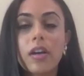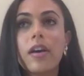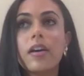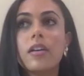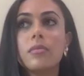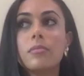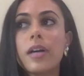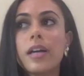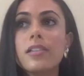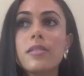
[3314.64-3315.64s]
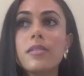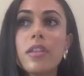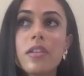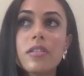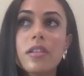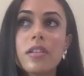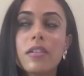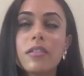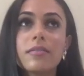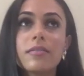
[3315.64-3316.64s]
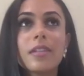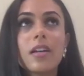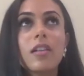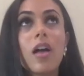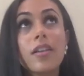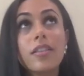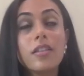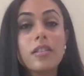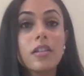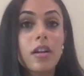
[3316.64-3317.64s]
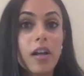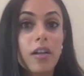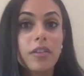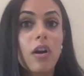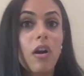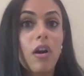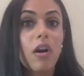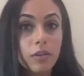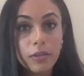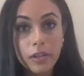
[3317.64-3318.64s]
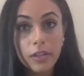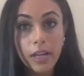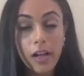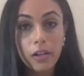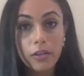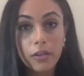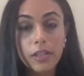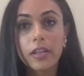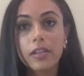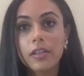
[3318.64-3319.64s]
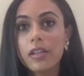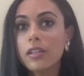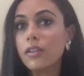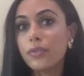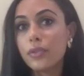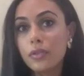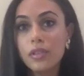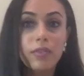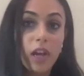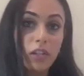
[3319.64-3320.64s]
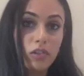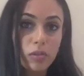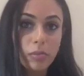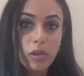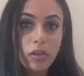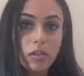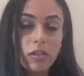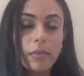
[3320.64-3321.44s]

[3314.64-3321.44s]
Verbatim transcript: Um, and some of the things that a lot of things that are healthy are lower in calories, like the fruits and vegetable.